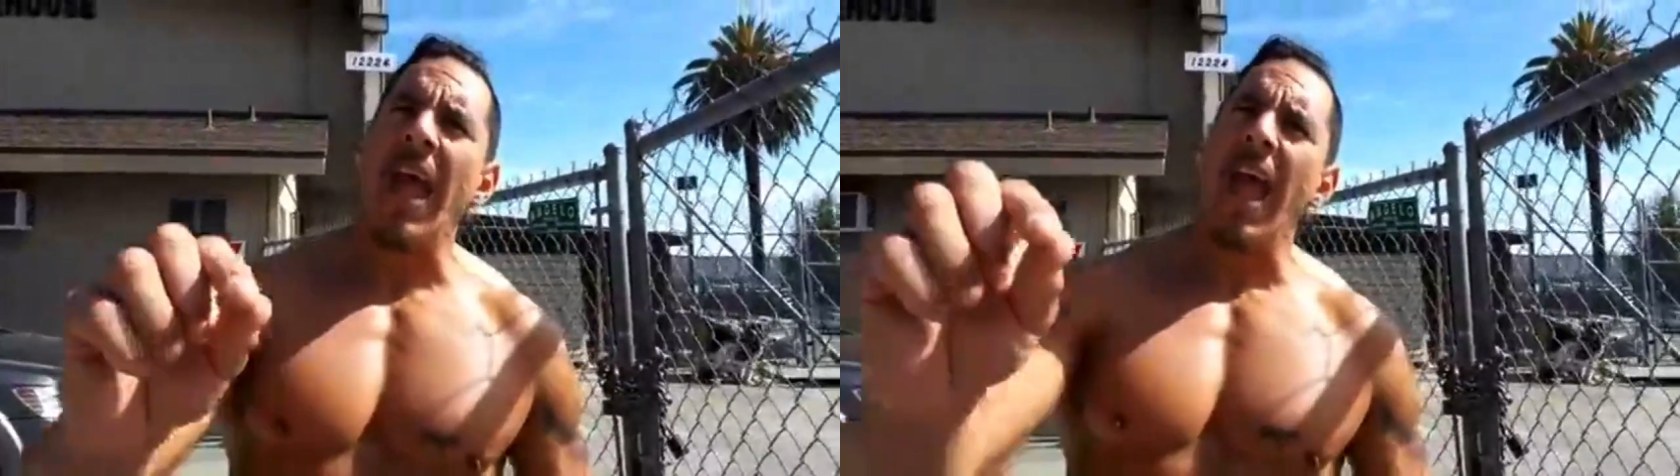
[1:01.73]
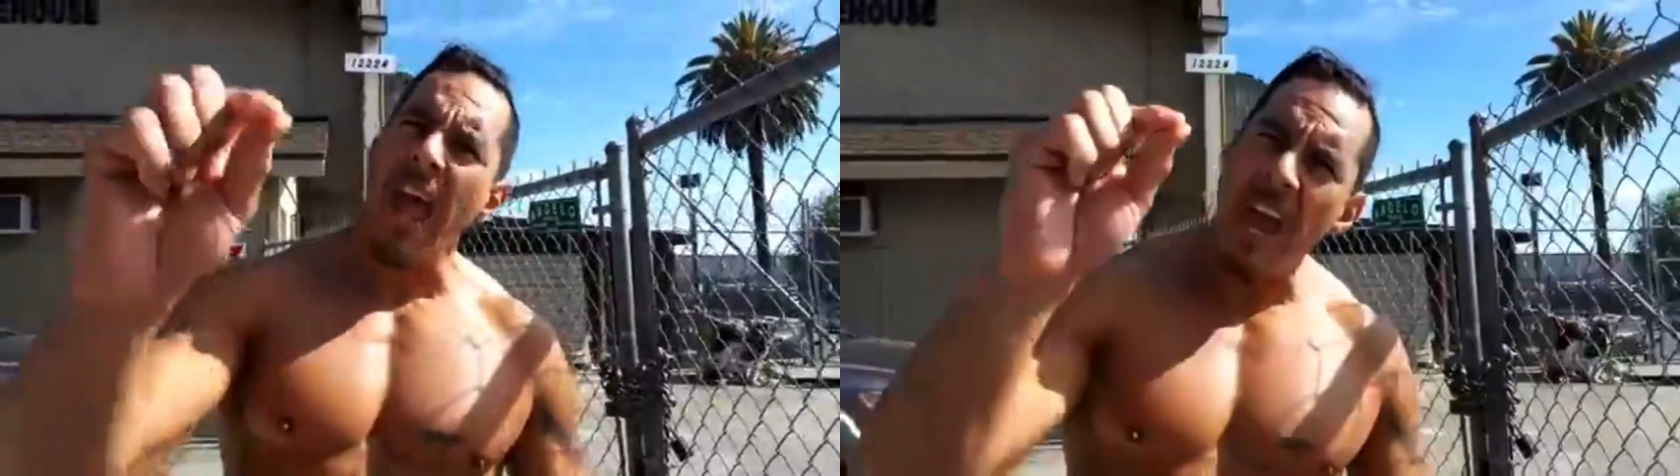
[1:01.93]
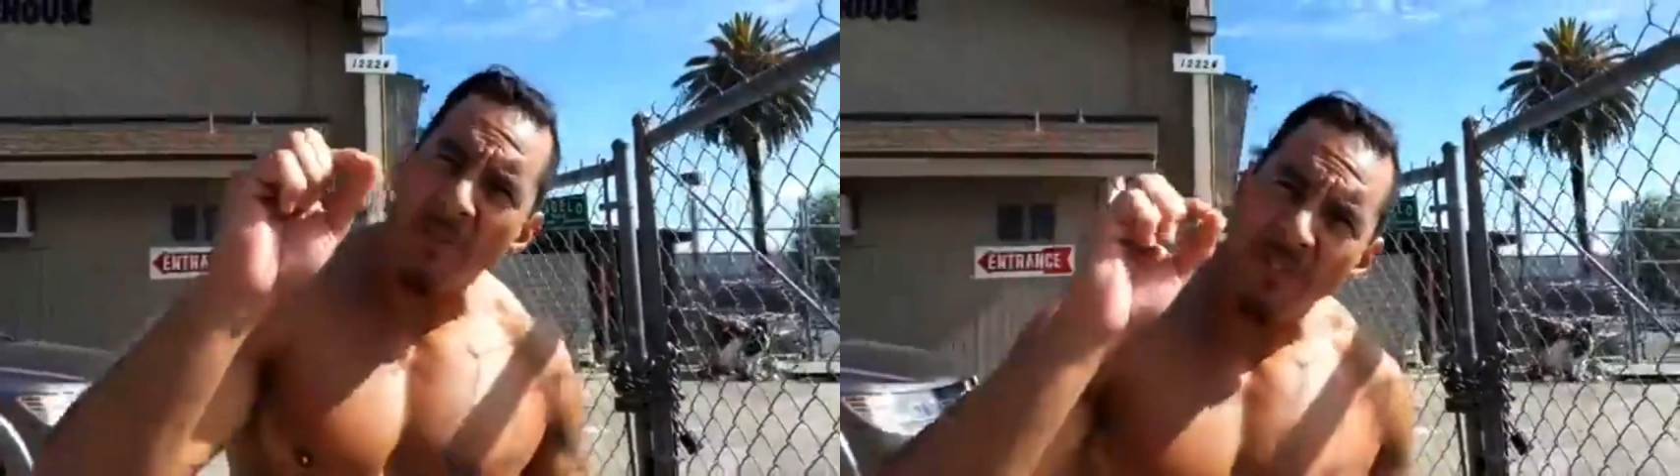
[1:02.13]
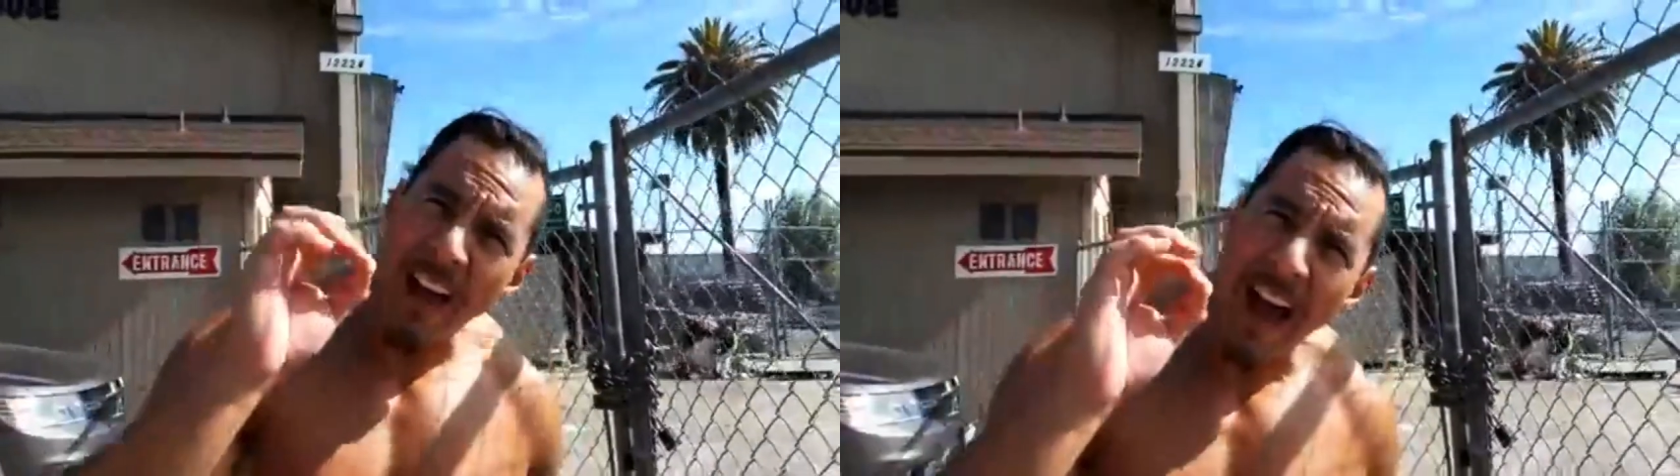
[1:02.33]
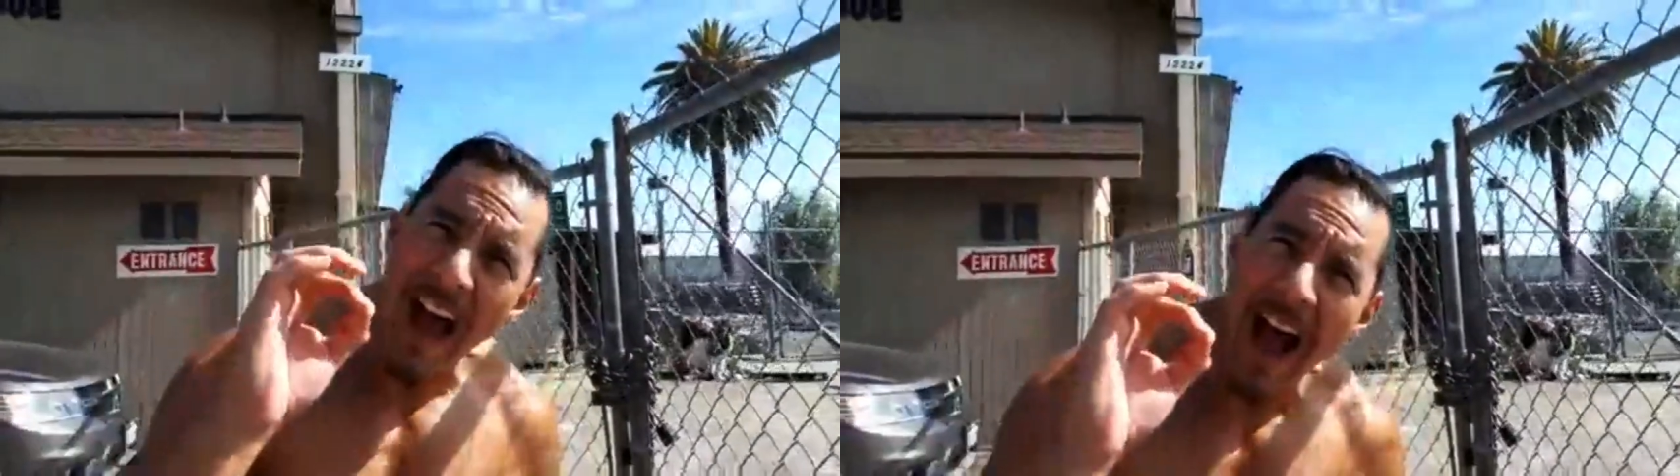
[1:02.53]
If
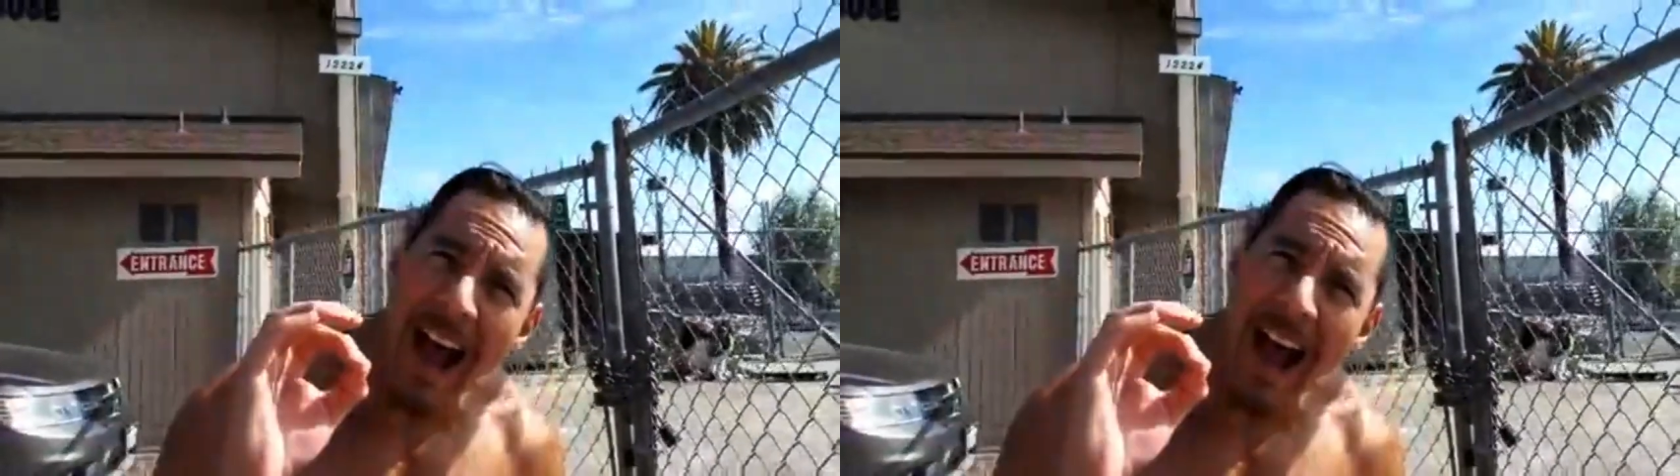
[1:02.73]
I